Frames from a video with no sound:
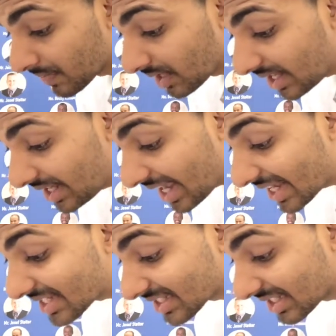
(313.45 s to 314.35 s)
He
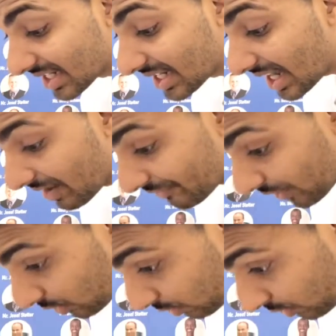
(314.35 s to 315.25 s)
is
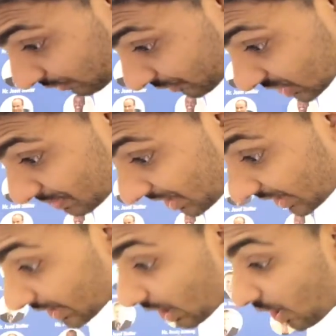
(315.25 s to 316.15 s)
available for
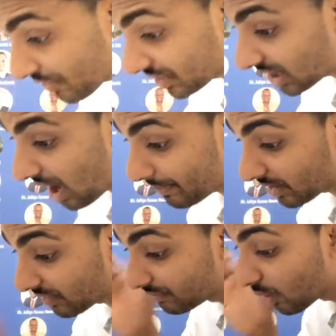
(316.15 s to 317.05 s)
speaking on the topic
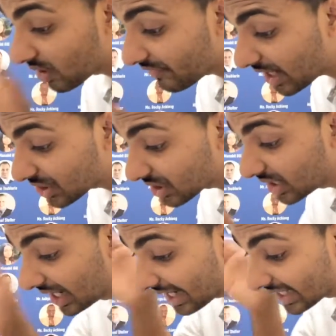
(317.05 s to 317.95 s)
of
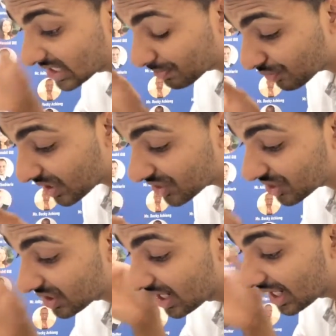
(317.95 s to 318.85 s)
motivation,
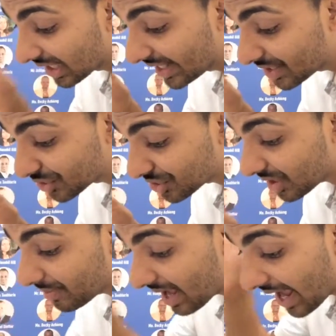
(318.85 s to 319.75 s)
inspiration,
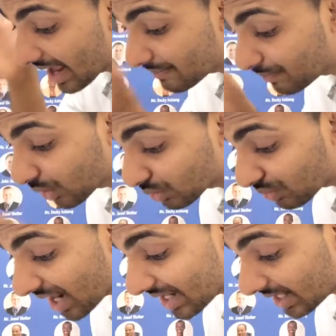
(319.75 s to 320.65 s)
leadership, and book
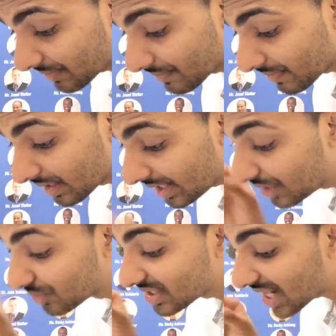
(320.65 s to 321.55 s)
writing.
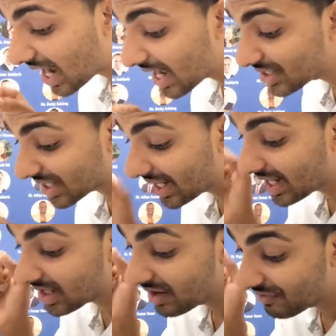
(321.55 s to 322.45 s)
He resides
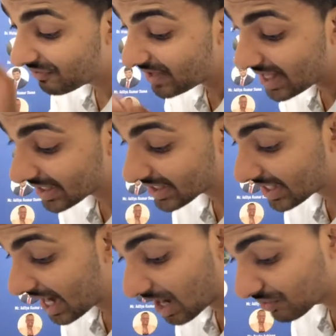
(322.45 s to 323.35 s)
in Phoenix,
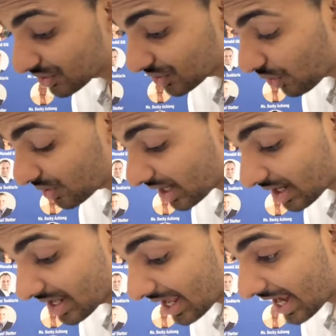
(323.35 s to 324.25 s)

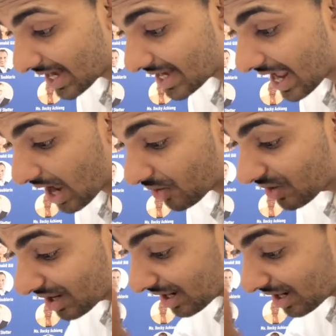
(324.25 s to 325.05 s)
Arizona, and now